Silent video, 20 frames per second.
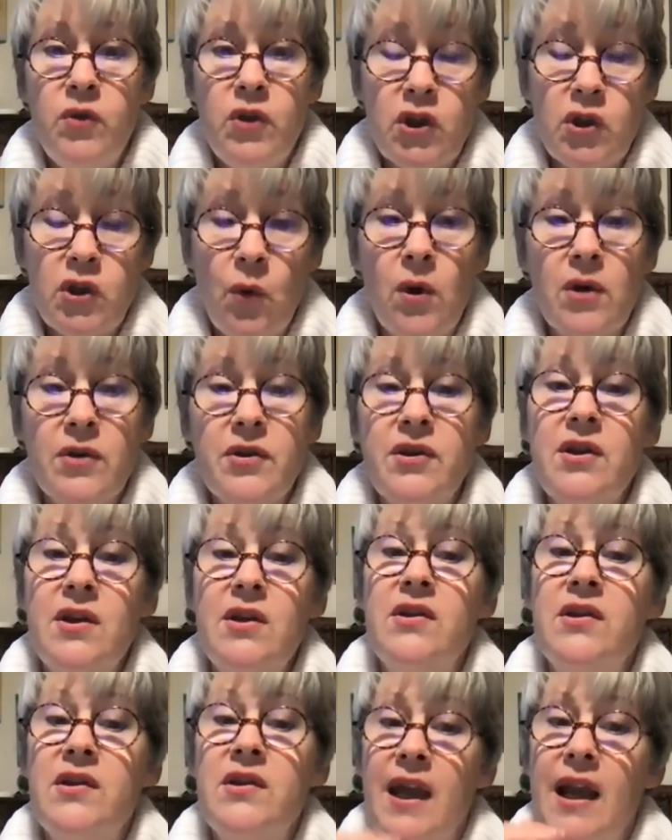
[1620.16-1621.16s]

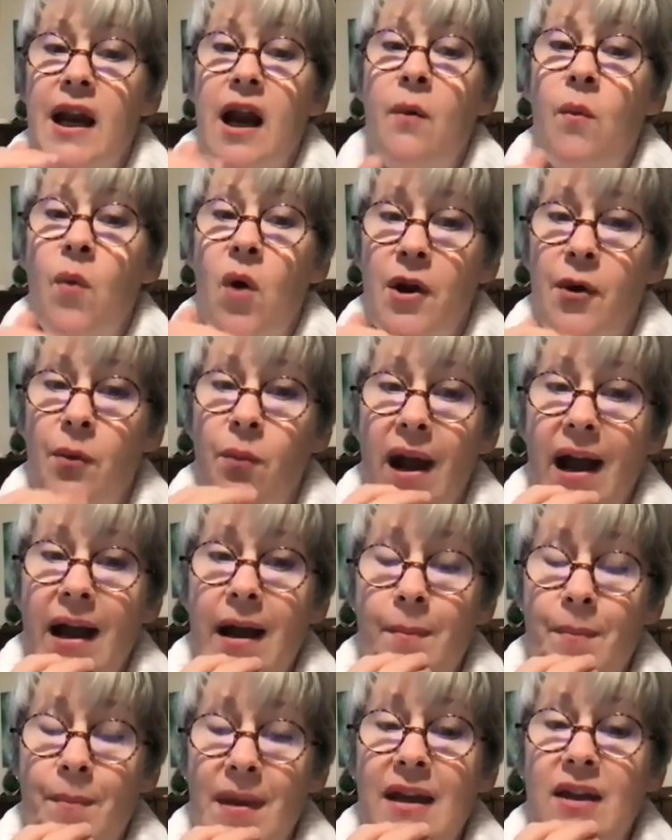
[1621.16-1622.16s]
sources that I want to
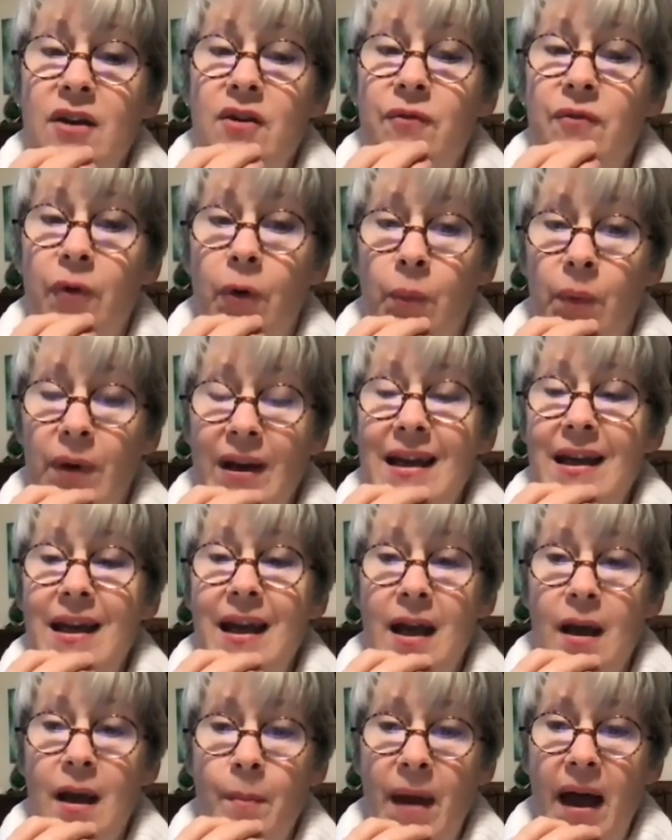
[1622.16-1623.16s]
recommend for
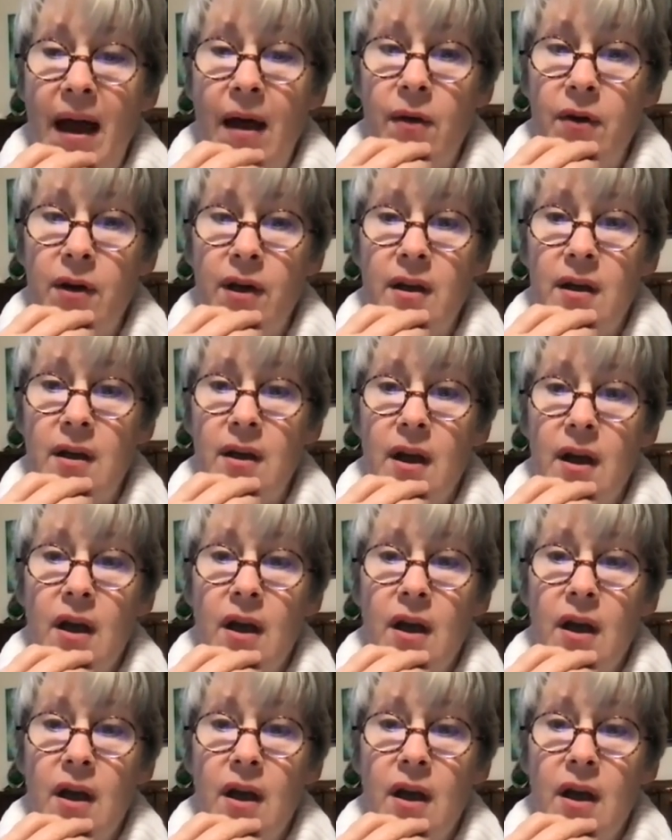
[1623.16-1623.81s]
reading about it,